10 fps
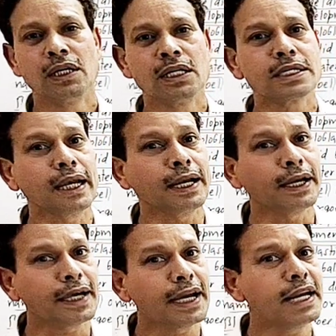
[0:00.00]

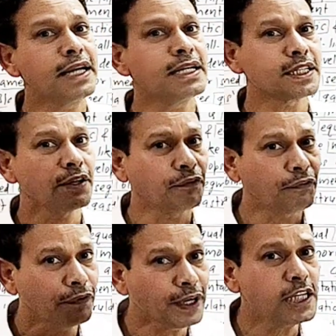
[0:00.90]
cylindrates, a
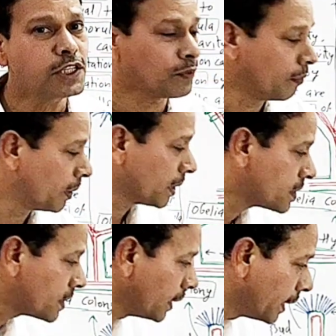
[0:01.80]
free swimming
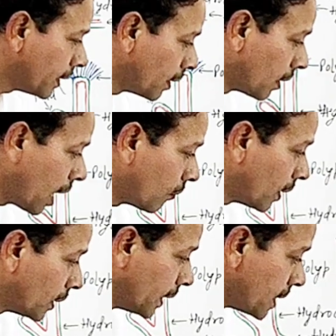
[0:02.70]
ciliated
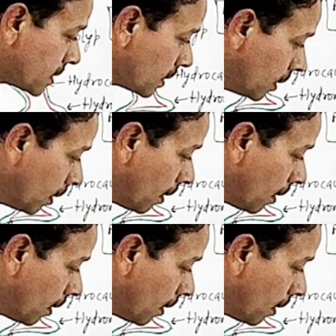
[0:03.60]
larva, that is